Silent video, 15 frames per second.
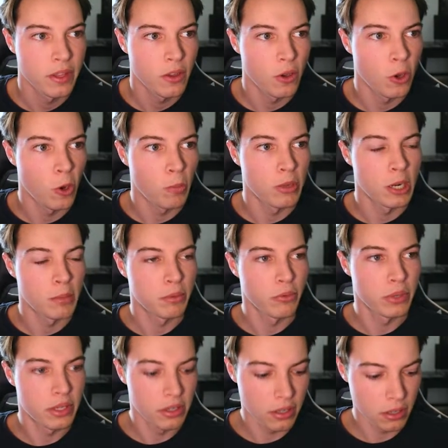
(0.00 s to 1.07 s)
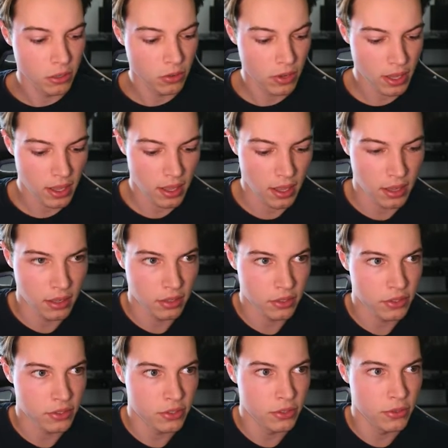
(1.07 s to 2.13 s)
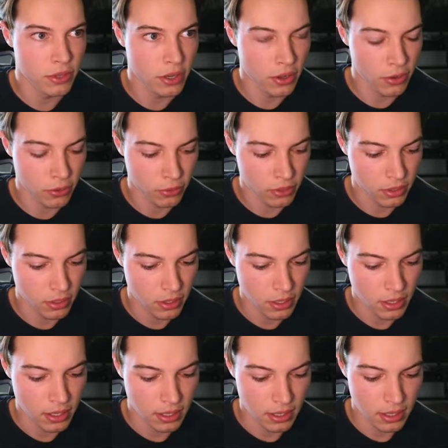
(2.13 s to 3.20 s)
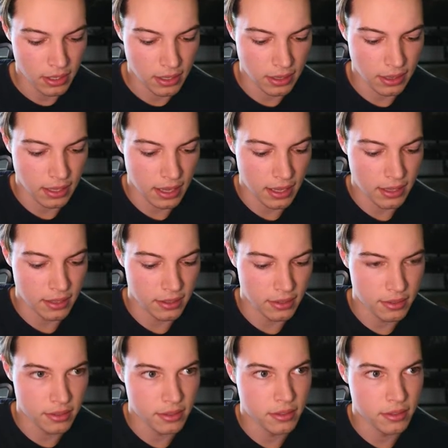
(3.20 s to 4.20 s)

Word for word: Open up a window and sudo Lynis